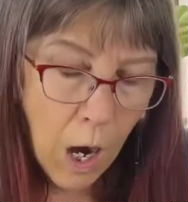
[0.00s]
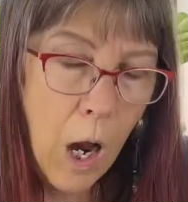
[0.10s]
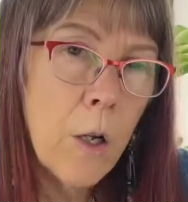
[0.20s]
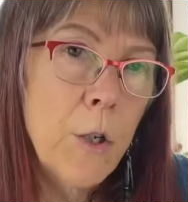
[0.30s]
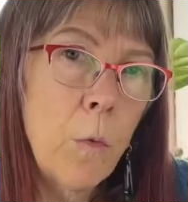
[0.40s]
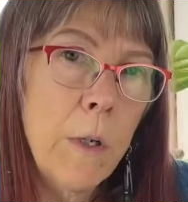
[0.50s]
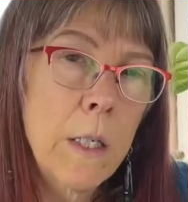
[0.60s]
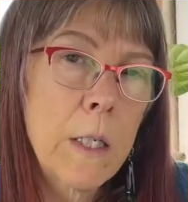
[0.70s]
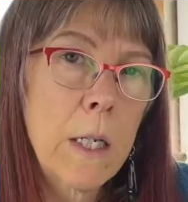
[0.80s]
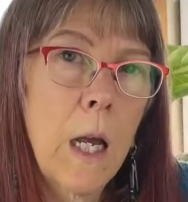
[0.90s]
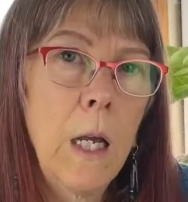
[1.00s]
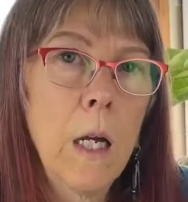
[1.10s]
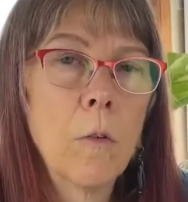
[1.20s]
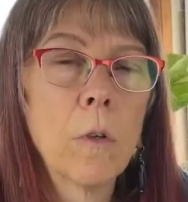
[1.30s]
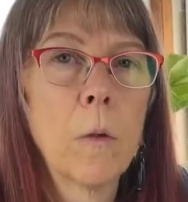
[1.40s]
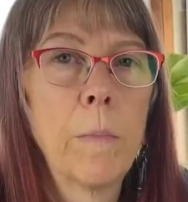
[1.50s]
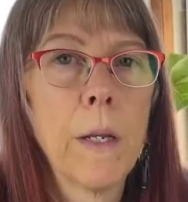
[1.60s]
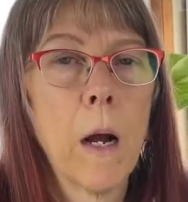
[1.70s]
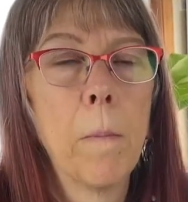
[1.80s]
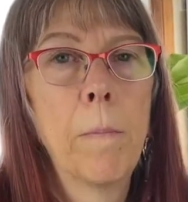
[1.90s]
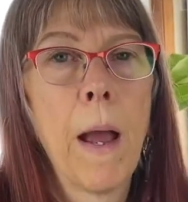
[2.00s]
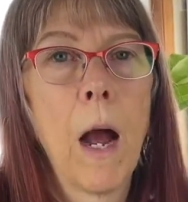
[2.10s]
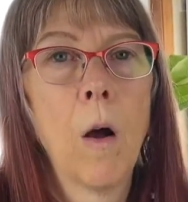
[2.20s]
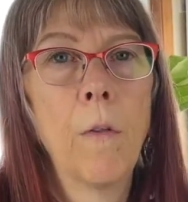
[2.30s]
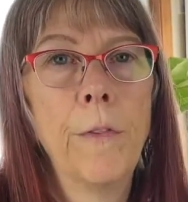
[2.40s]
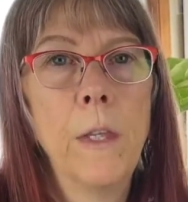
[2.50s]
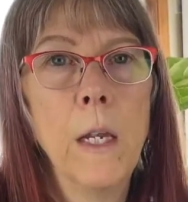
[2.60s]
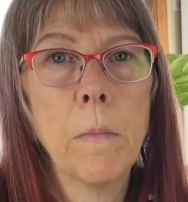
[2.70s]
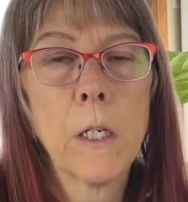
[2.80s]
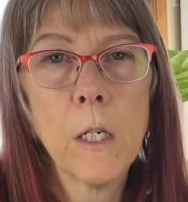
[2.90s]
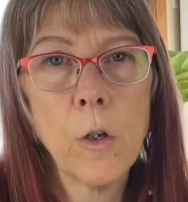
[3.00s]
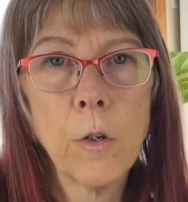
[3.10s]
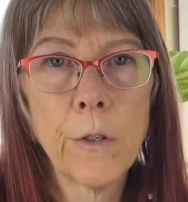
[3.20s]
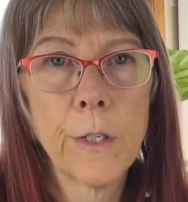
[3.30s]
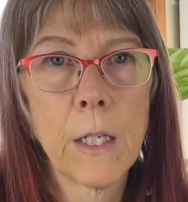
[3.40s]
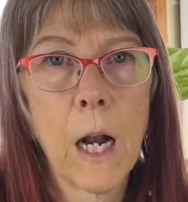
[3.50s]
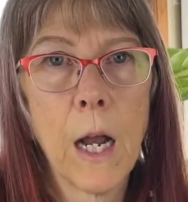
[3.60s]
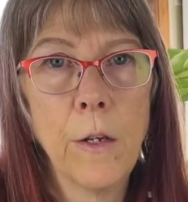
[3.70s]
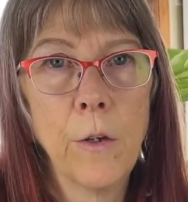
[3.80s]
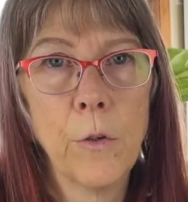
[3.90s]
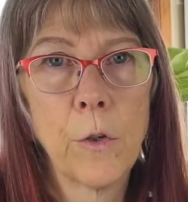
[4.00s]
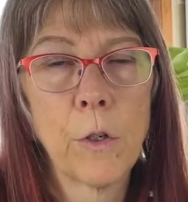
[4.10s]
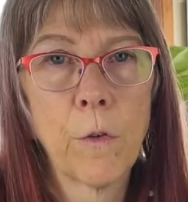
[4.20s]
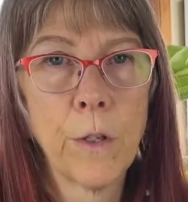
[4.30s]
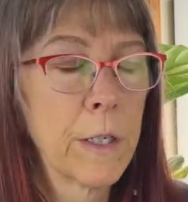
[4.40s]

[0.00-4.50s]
I also want to say a little bit about the materials that I used for this